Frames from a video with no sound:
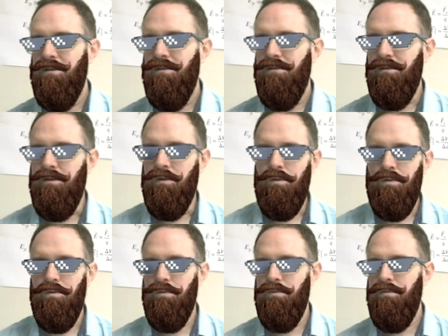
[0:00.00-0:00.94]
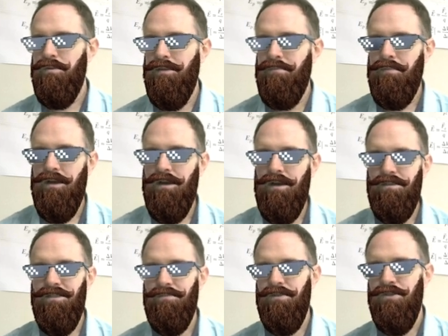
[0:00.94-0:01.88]
The only
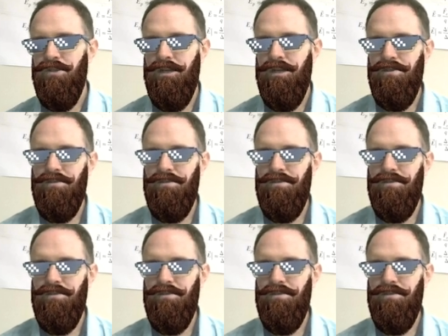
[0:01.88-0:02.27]
possible charges